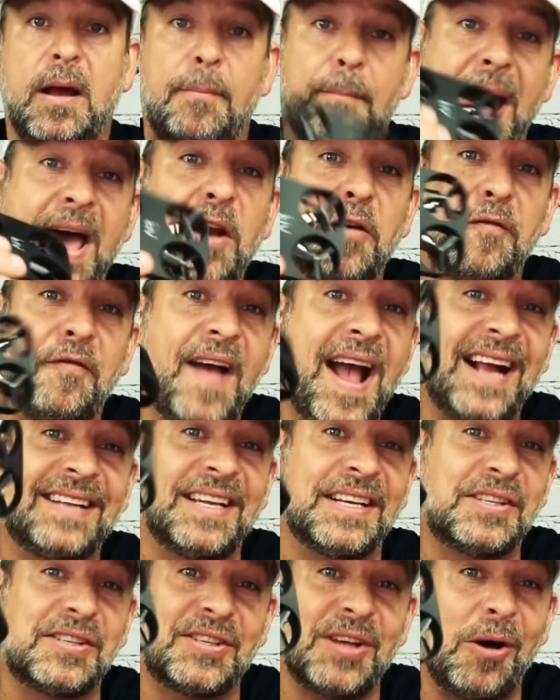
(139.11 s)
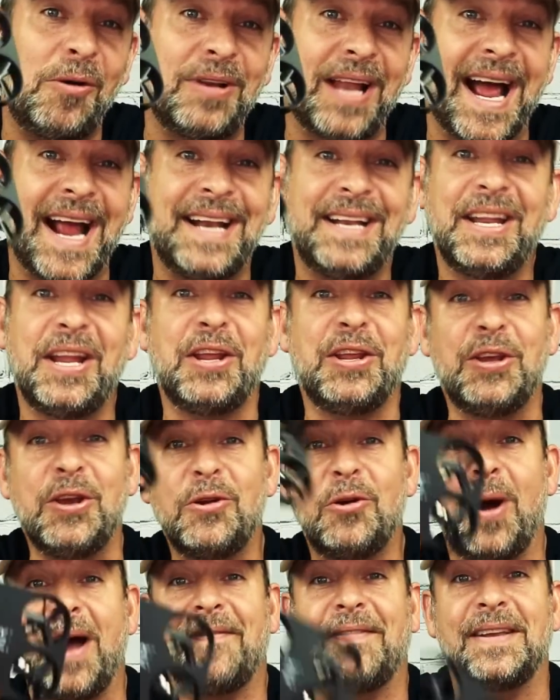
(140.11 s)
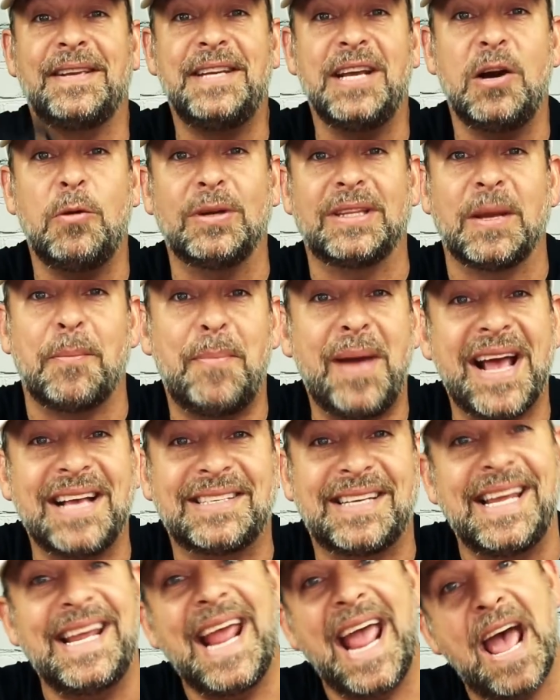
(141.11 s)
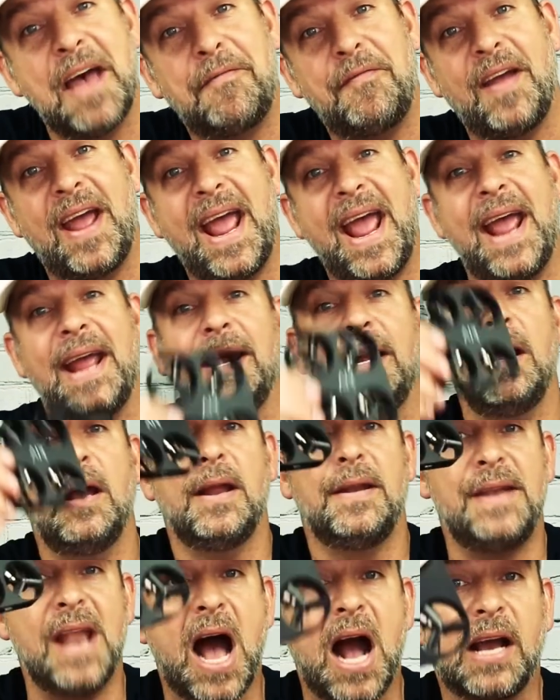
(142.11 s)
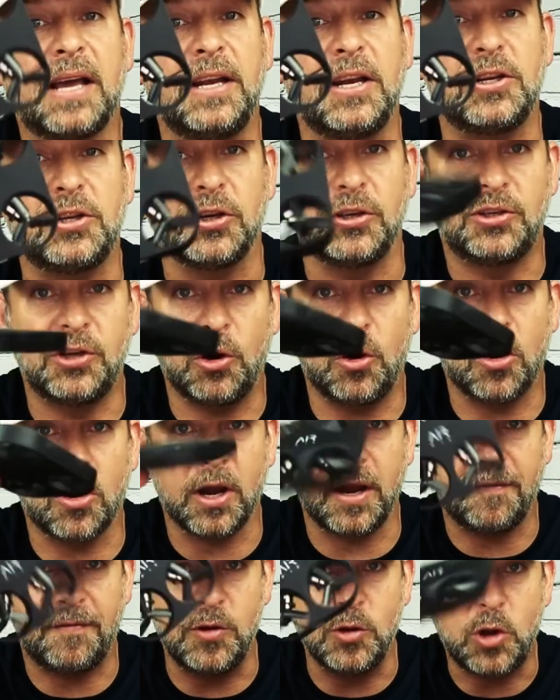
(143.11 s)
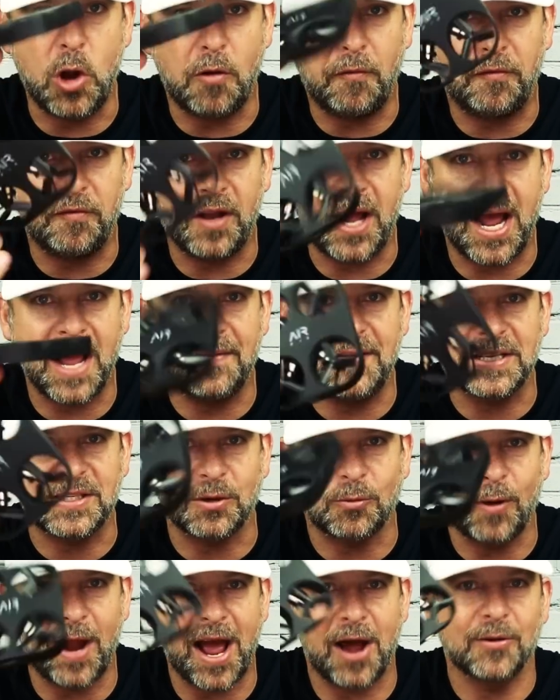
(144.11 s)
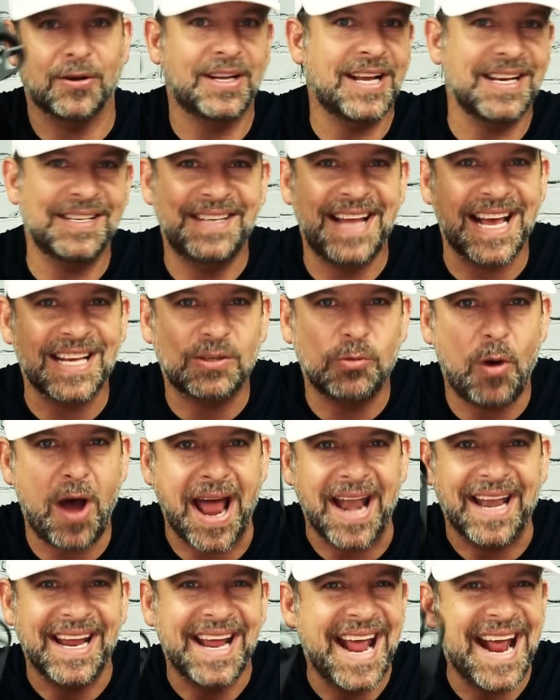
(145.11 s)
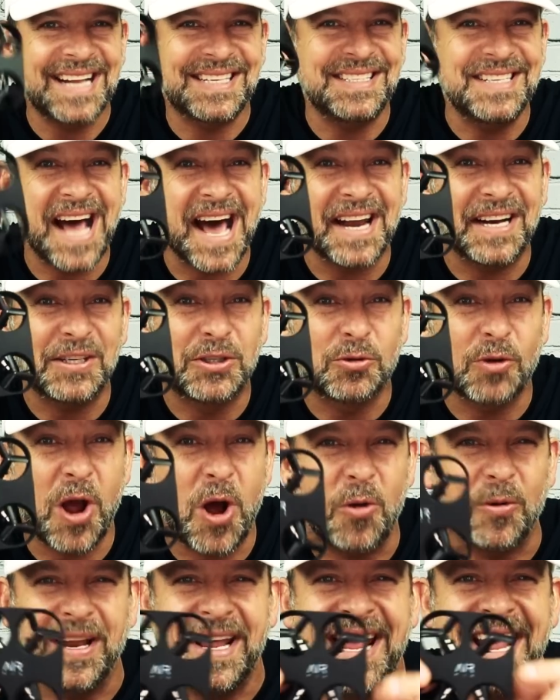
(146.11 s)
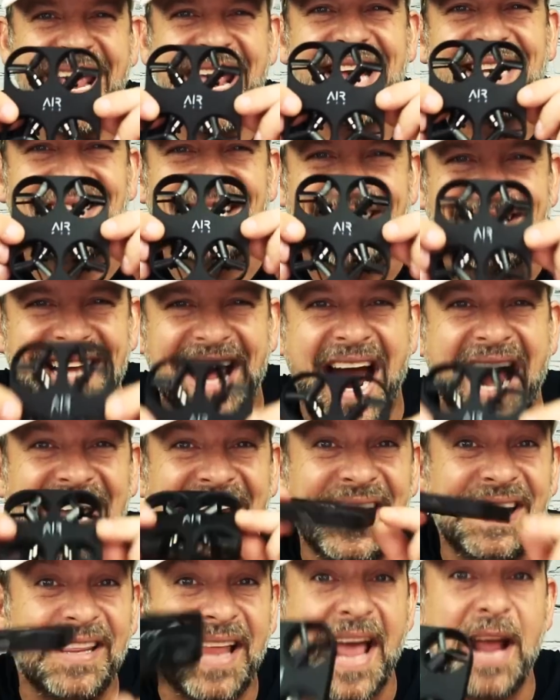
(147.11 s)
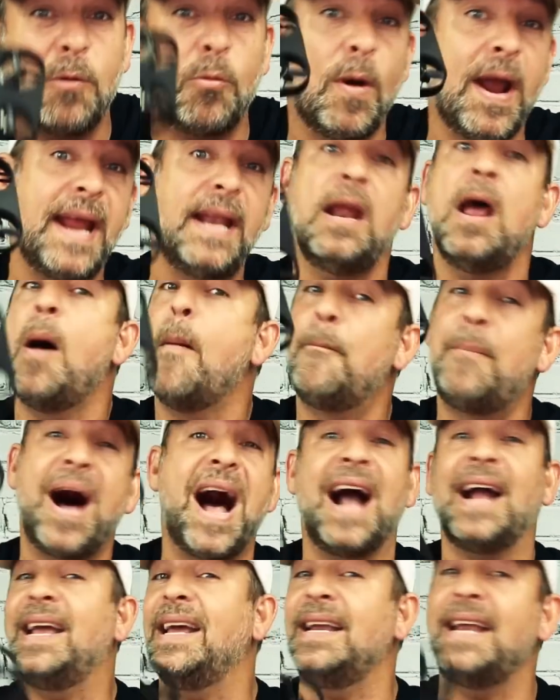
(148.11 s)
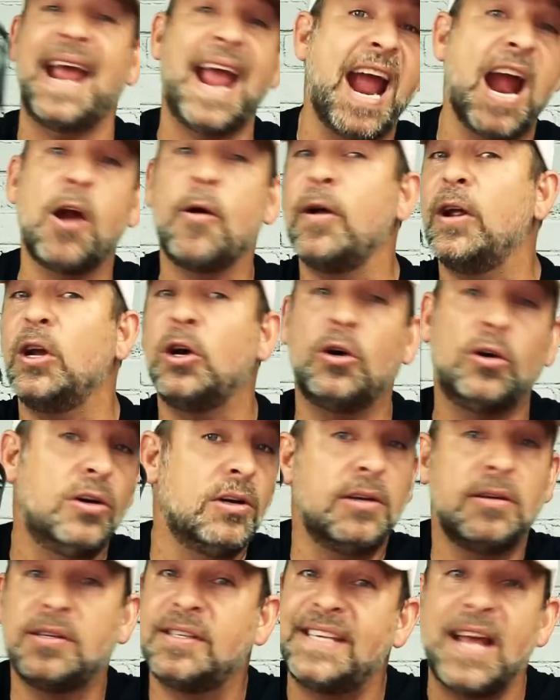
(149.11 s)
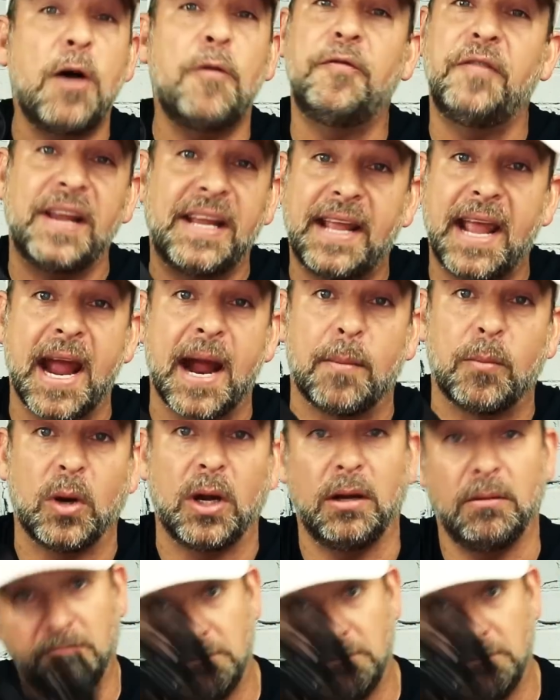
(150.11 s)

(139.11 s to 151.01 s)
Matter of fact, it's so light, you don't have to deal with the pesky FAA knocking at your door if you go flying this around. Because guess what? It's not a drone. It's a tiny, lightweight, pocket aerial selfie camera.